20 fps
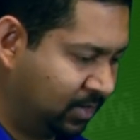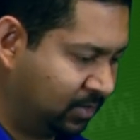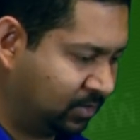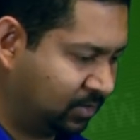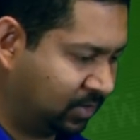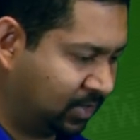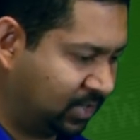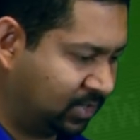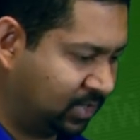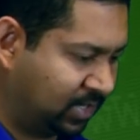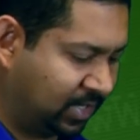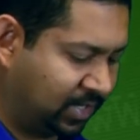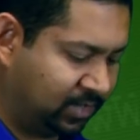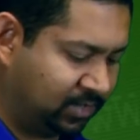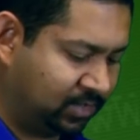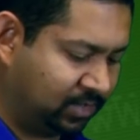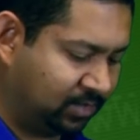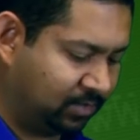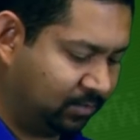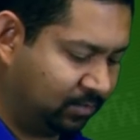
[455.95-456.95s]
So let's add
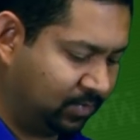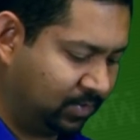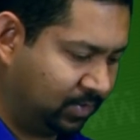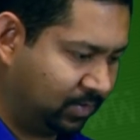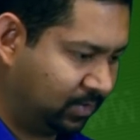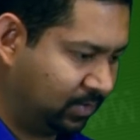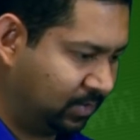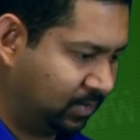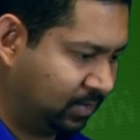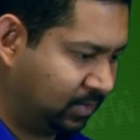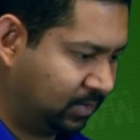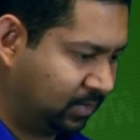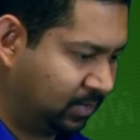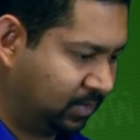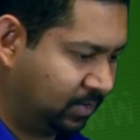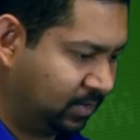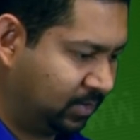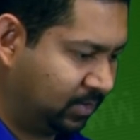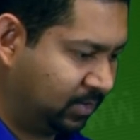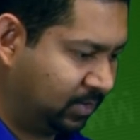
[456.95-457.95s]
some
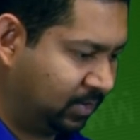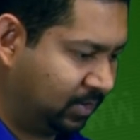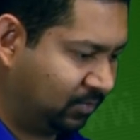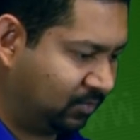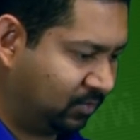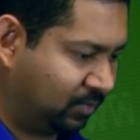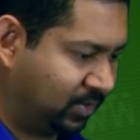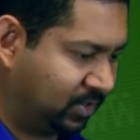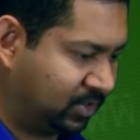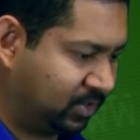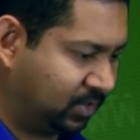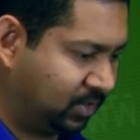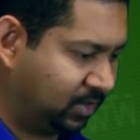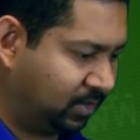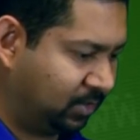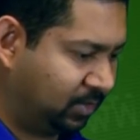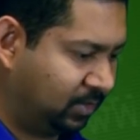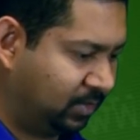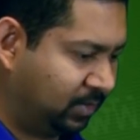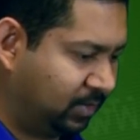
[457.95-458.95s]
information
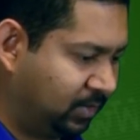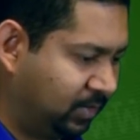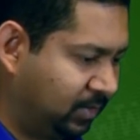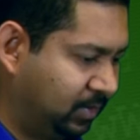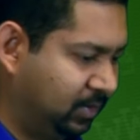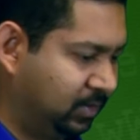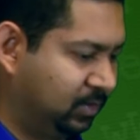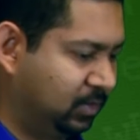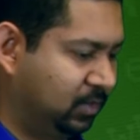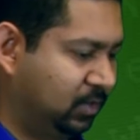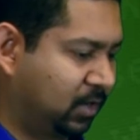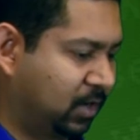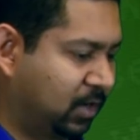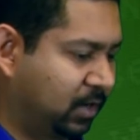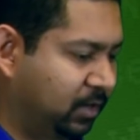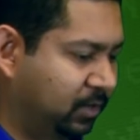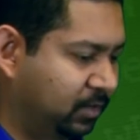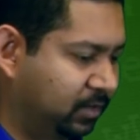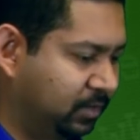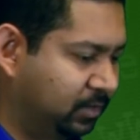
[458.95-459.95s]
here into the
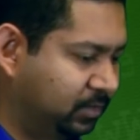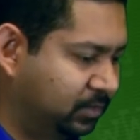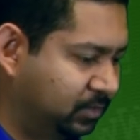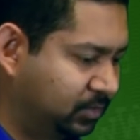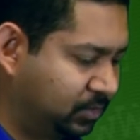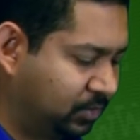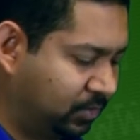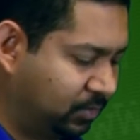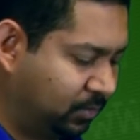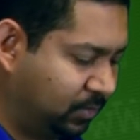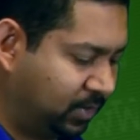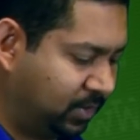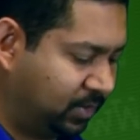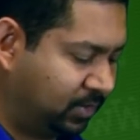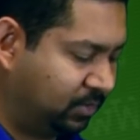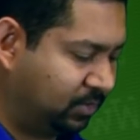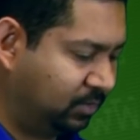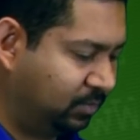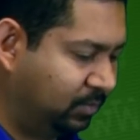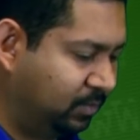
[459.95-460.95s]
article. So what
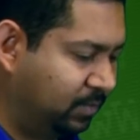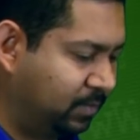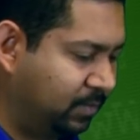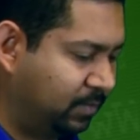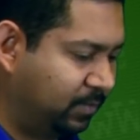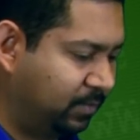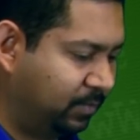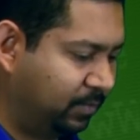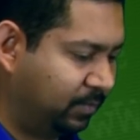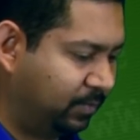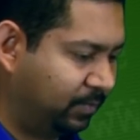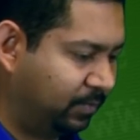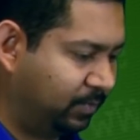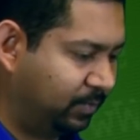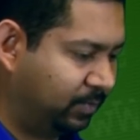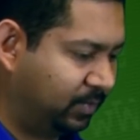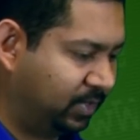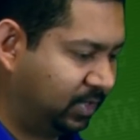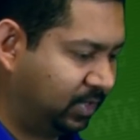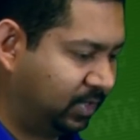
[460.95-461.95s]
could
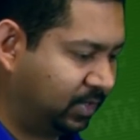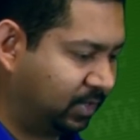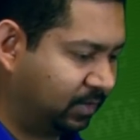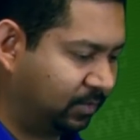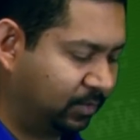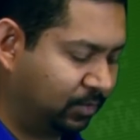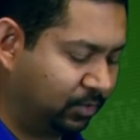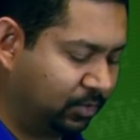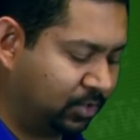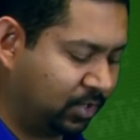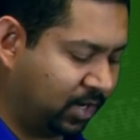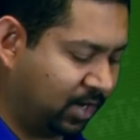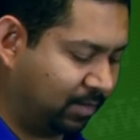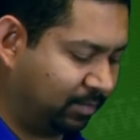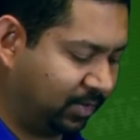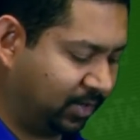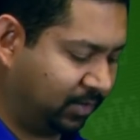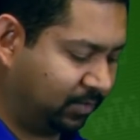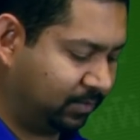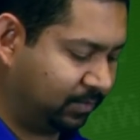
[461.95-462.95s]
be a good
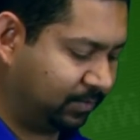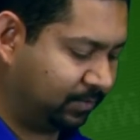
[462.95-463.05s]
topic?